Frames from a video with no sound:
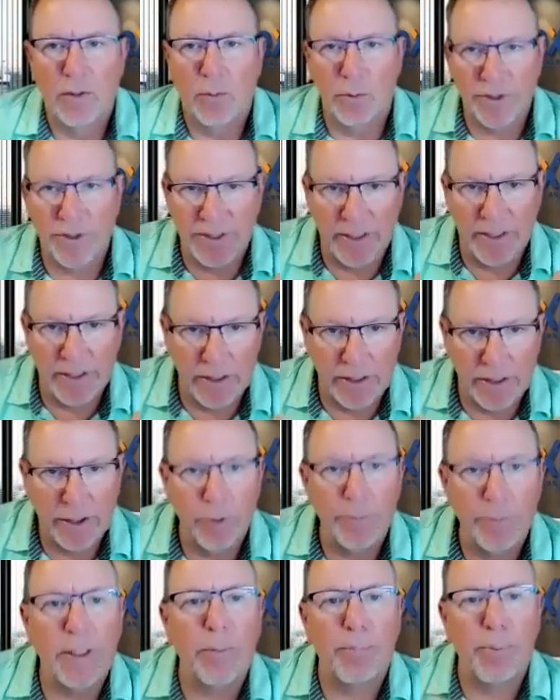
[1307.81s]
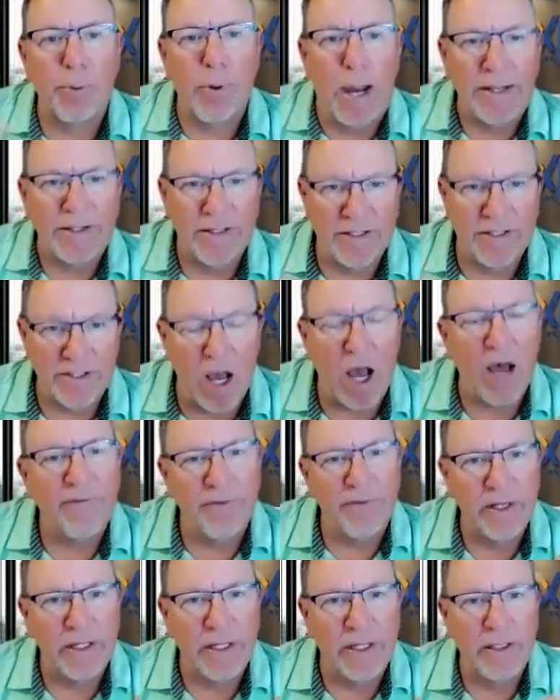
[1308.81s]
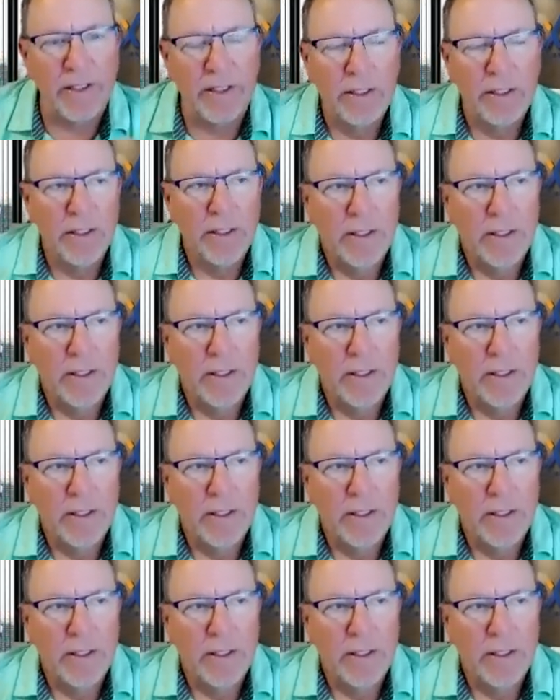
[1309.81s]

We're seeing a little bit of price softening.